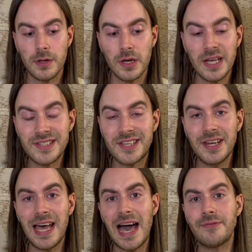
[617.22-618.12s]
is going
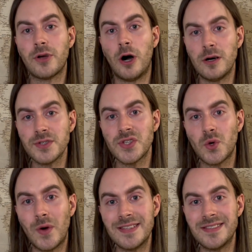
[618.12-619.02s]
to have
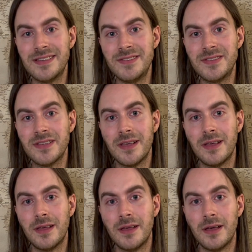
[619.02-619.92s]
consequences
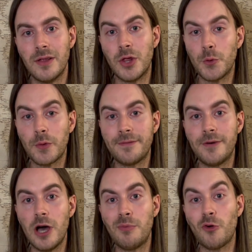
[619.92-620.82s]
that
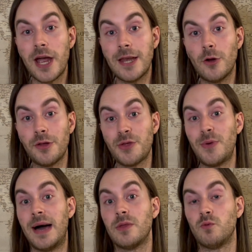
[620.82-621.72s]
reverberate not
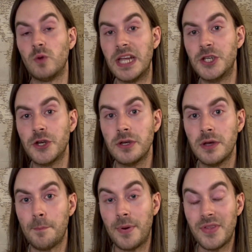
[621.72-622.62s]
throughout the region,
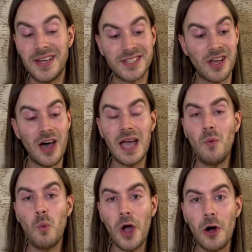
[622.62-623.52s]
but the entire
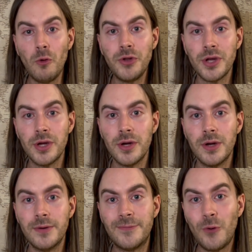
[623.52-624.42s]
world
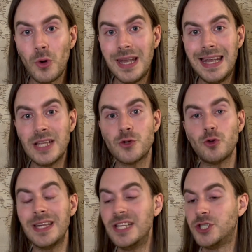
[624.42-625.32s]
for
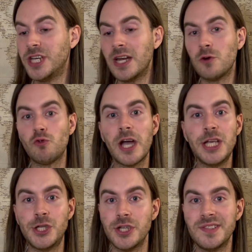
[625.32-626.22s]
literally
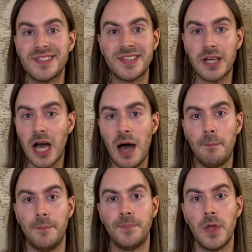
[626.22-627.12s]
generations to
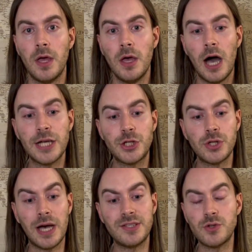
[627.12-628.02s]
come. I,
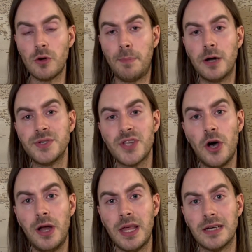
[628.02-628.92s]
I saw a post
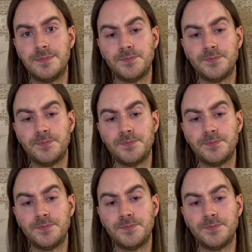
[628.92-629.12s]
earlier